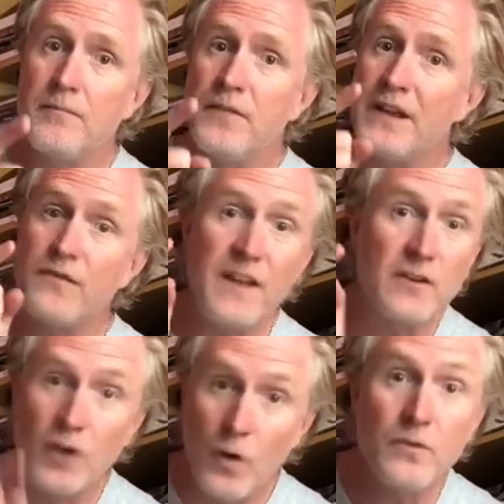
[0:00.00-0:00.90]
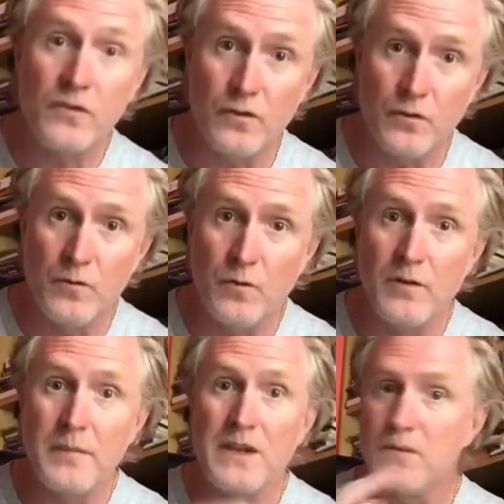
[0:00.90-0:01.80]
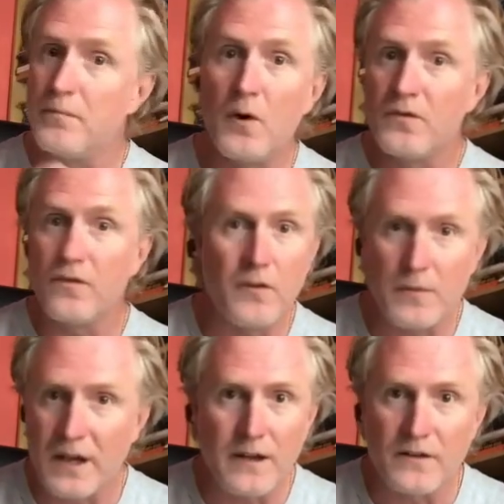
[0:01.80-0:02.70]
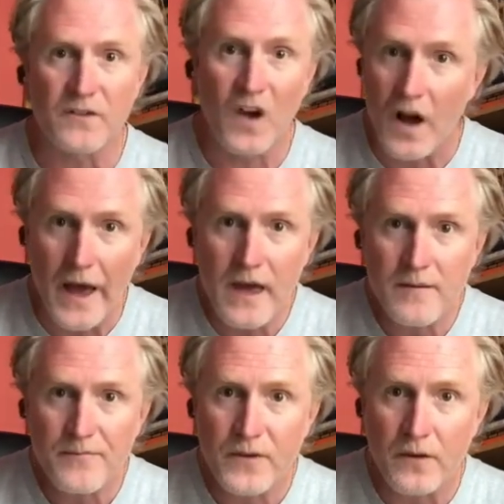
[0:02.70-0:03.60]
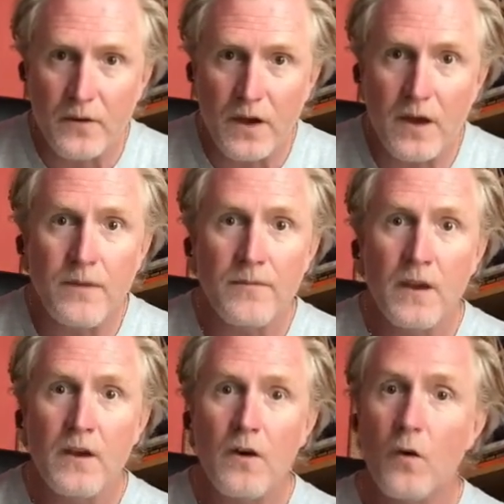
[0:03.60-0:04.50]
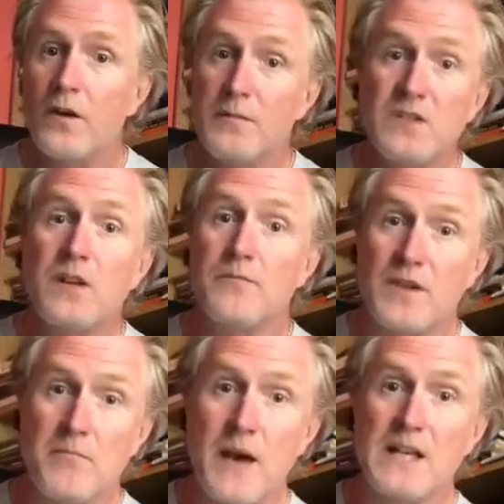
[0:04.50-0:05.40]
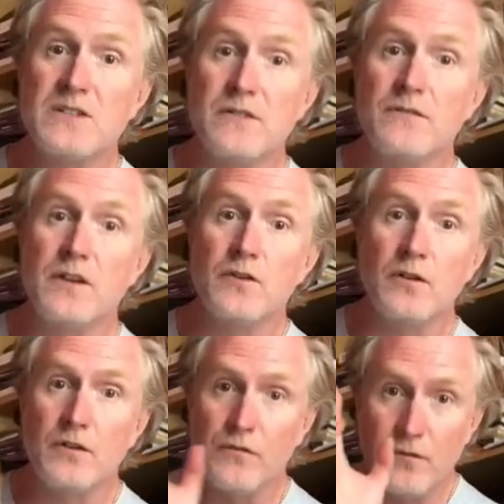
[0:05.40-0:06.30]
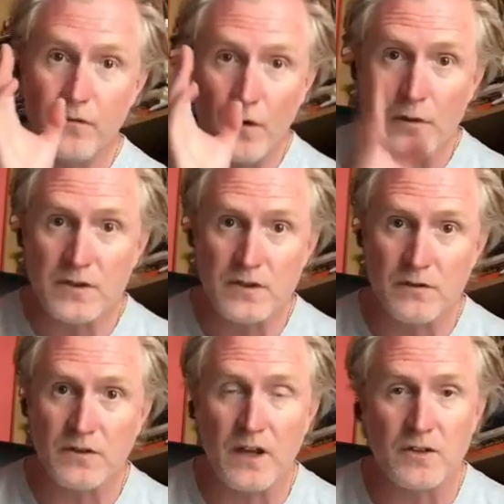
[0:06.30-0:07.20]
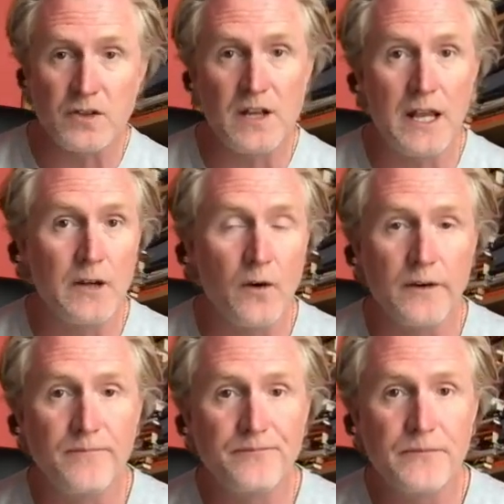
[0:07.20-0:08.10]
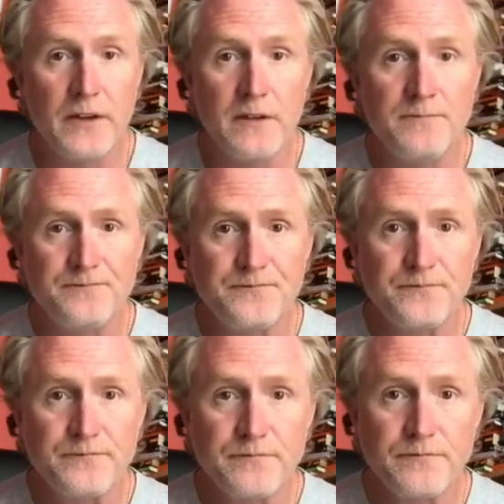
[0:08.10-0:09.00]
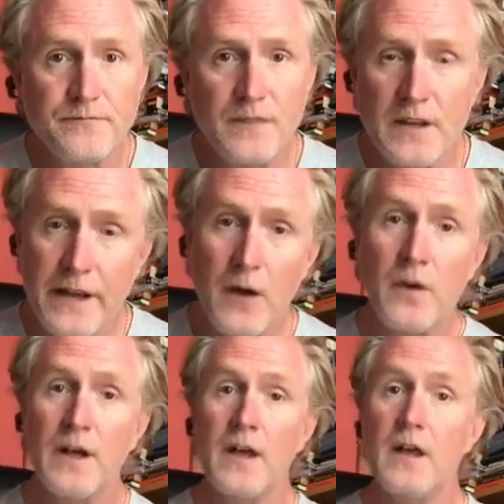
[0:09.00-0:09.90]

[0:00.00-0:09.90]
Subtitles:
that, if they don't do, will mean that both of them are going to die, okay? Or it'll be something massive that you can focus your attention in on, yeah? Now,